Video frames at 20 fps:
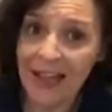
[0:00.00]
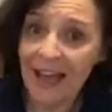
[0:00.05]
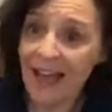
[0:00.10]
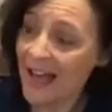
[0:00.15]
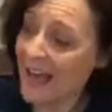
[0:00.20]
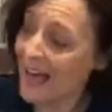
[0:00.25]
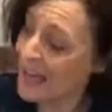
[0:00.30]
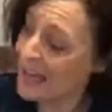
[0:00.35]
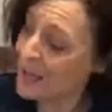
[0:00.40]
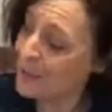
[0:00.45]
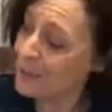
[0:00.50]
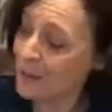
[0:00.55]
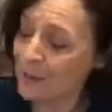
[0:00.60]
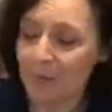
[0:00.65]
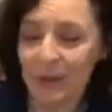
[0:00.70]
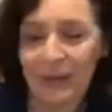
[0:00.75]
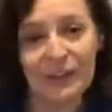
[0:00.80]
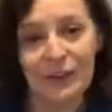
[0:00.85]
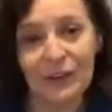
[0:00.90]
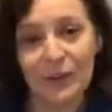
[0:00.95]
I'll be
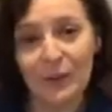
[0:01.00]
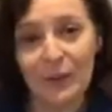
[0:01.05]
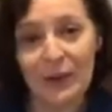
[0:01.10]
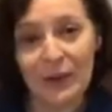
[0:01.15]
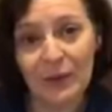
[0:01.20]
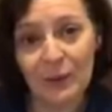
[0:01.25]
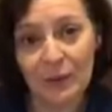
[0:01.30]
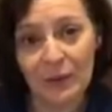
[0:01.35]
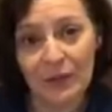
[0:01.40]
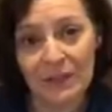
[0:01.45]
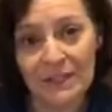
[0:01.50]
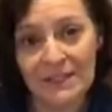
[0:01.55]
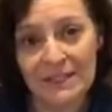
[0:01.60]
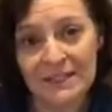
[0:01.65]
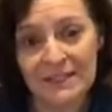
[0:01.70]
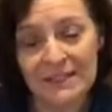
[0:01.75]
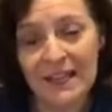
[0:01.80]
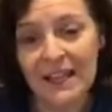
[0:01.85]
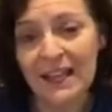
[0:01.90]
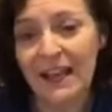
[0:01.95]
with you in words
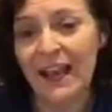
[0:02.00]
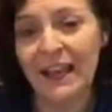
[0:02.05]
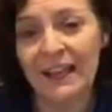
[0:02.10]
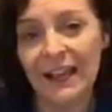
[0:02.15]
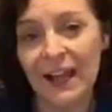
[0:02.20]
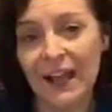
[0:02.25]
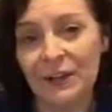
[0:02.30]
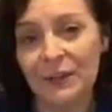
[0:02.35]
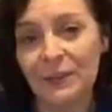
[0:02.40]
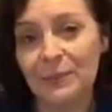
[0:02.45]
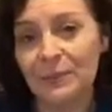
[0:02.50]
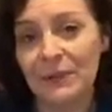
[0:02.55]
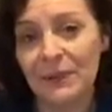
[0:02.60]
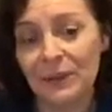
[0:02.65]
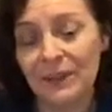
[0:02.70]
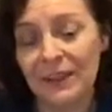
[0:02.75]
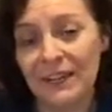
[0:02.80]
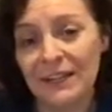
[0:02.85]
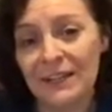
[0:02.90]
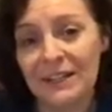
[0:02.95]
and I'll be
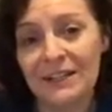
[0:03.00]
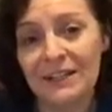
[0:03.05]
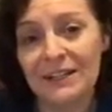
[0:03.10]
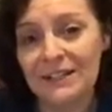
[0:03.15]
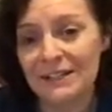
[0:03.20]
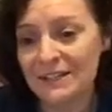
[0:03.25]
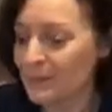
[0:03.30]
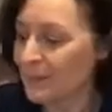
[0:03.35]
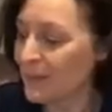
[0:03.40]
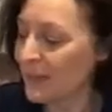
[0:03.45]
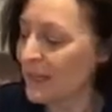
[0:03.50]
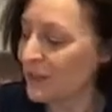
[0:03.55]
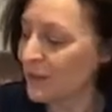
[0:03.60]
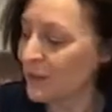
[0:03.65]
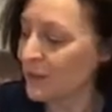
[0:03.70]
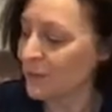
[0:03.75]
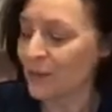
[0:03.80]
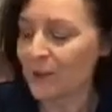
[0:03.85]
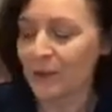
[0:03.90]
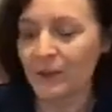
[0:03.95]
there to make you
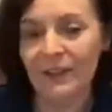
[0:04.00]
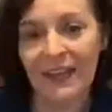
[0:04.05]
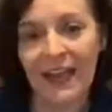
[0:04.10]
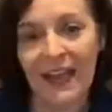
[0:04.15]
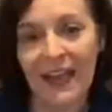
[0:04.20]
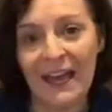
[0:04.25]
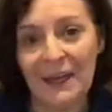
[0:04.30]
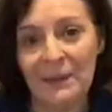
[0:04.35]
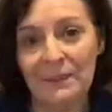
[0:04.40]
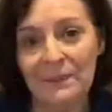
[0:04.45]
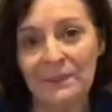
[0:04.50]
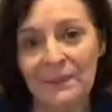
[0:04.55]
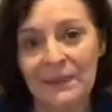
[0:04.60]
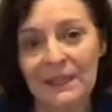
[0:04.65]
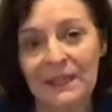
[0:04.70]
feel calm